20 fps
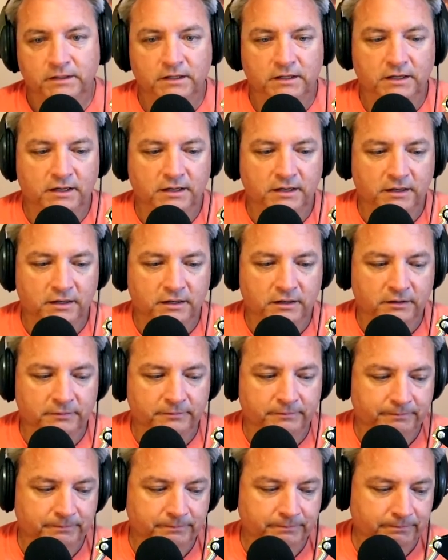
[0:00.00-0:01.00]

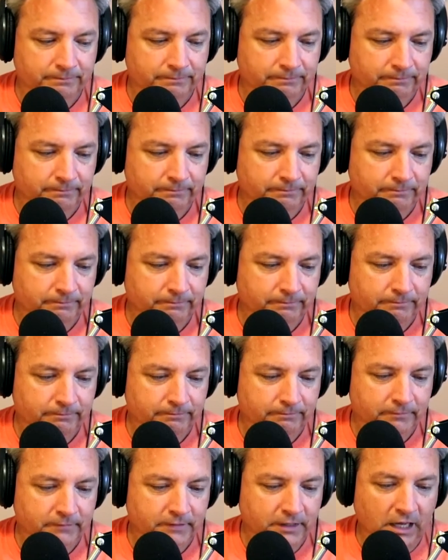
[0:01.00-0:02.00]
Um,
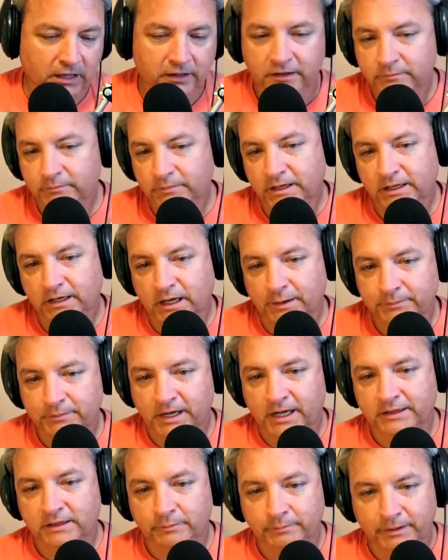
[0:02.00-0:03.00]
I'll admit I'm
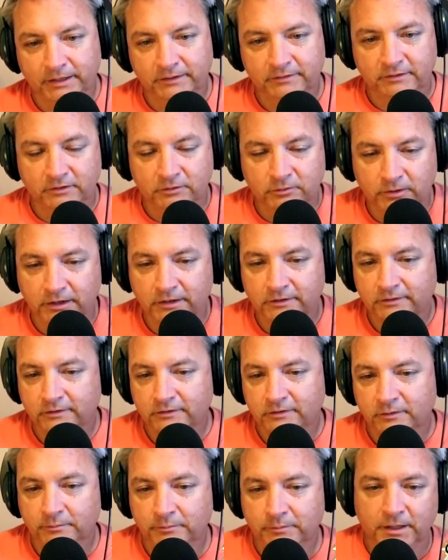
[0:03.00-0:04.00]
not the best at criticism,